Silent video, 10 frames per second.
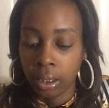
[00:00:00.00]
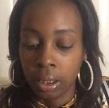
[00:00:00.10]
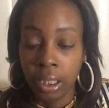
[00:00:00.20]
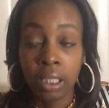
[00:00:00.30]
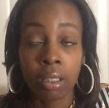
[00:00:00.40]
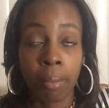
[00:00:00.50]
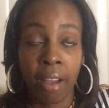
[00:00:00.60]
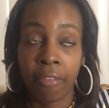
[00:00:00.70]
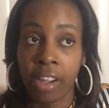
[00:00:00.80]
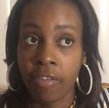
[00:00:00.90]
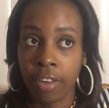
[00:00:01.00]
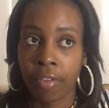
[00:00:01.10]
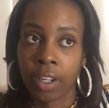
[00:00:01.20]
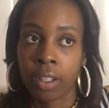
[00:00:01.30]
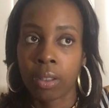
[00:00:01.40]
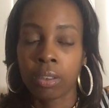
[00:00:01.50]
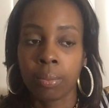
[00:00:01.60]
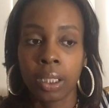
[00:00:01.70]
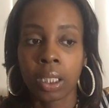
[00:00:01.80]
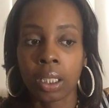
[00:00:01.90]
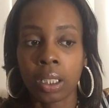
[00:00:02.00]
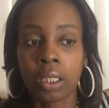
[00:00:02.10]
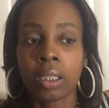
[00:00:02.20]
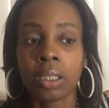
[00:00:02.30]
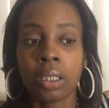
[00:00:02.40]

these are my favorite Virgos because